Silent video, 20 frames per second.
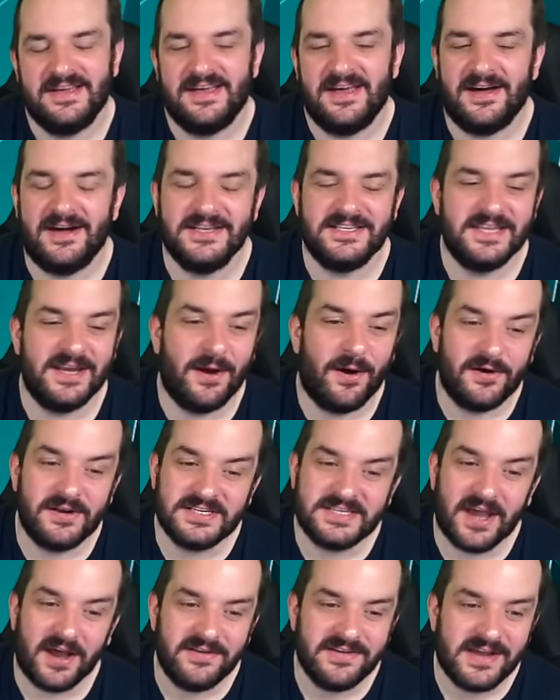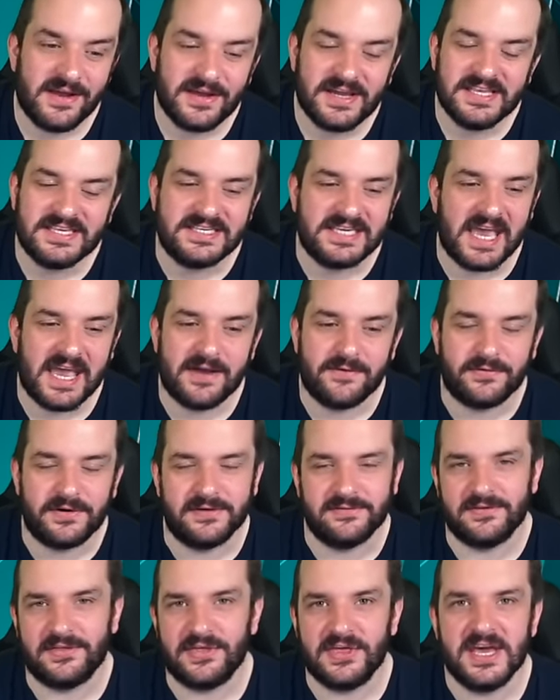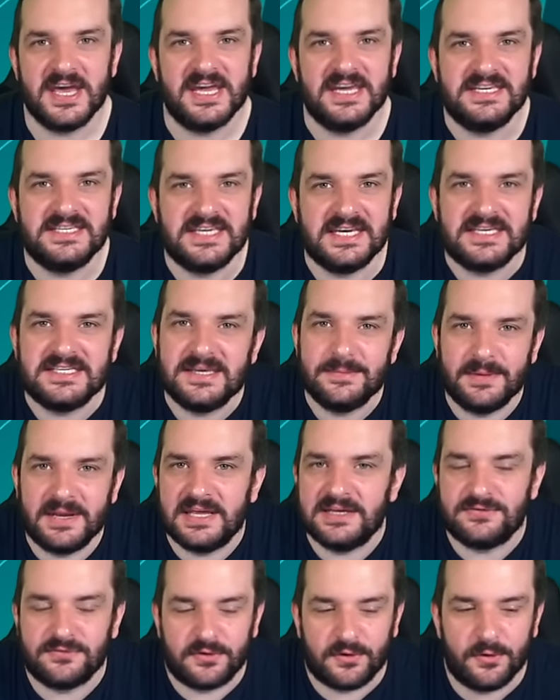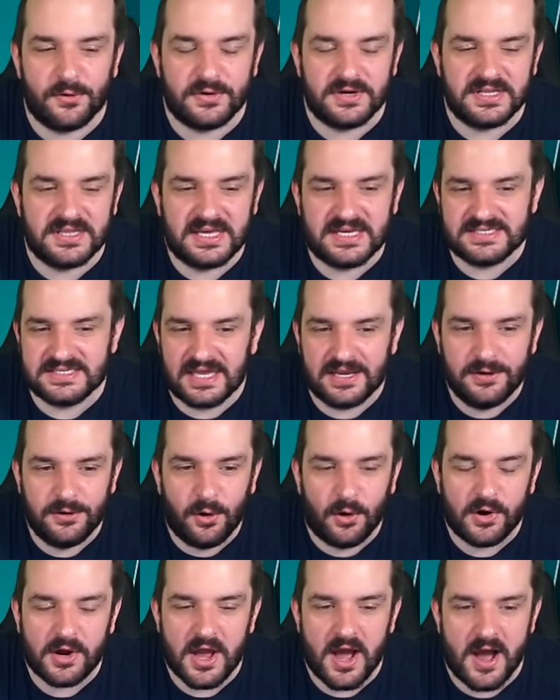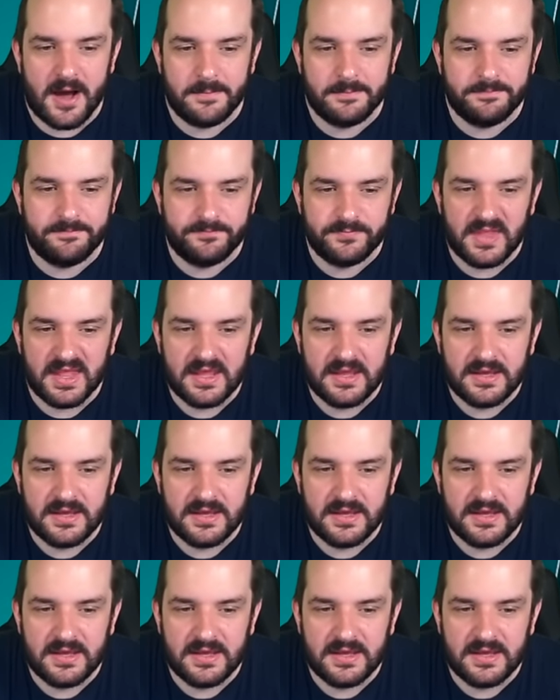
I don't know. Honestly, I think I could sit here for another thirty, sixty minutes recording this and not come